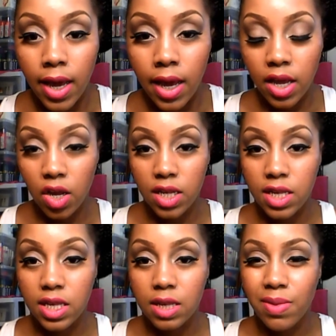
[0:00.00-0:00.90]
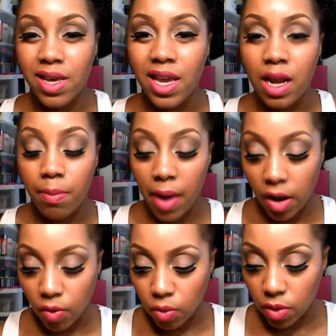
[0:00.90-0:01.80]
Hey girlies, it's me again. I'm
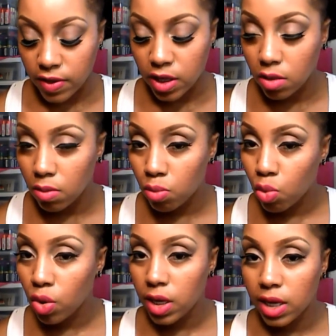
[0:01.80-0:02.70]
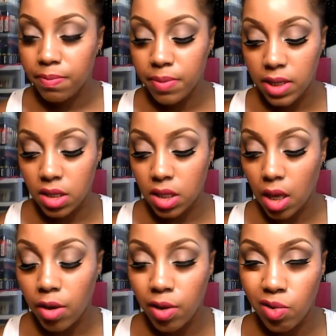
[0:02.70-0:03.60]
back with some more lippies.
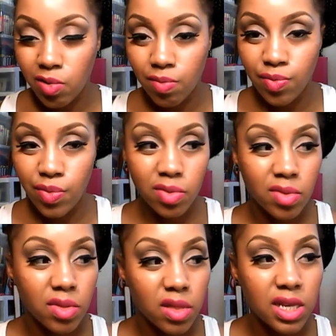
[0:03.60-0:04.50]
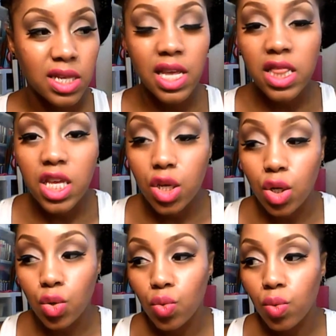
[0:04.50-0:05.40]
Um, it's nothing
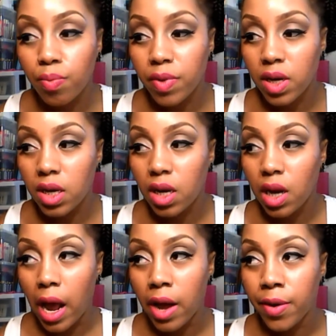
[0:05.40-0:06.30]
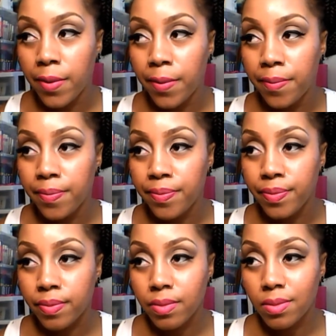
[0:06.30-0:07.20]
new, but um,
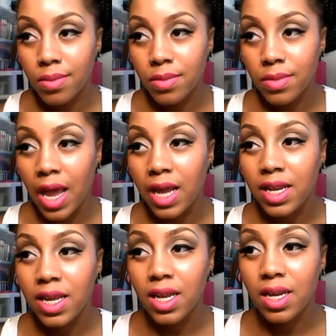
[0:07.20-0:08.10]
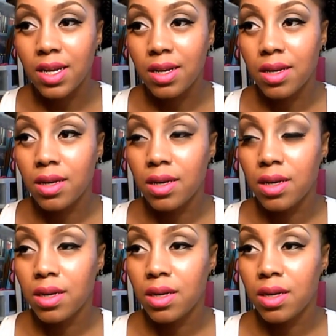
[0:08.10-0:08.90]
I didn't